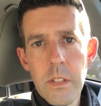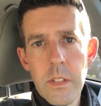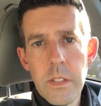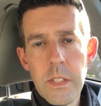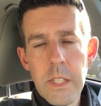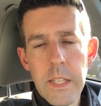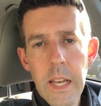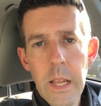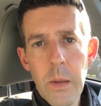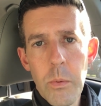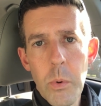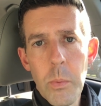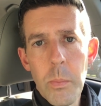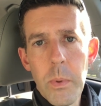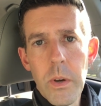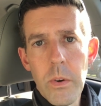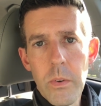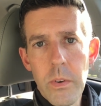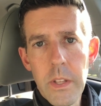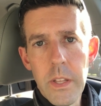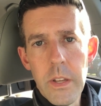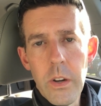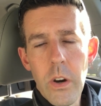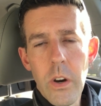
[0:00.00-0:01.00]
today will be a
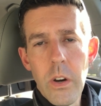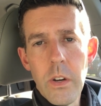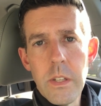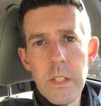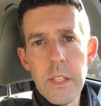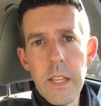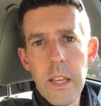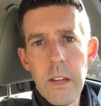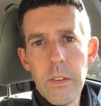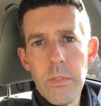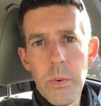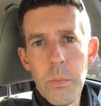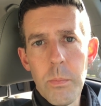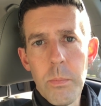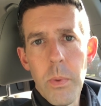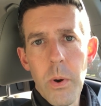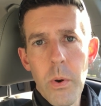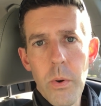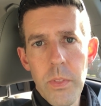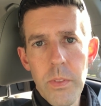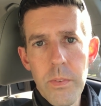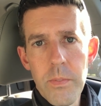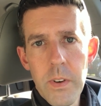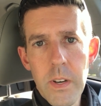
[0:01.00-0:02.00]
really hard day for
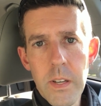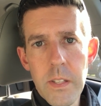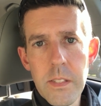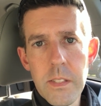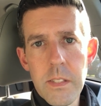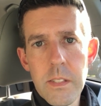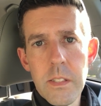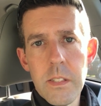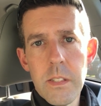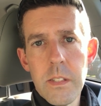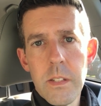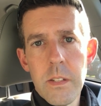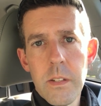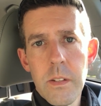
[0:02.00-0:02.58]
both of us,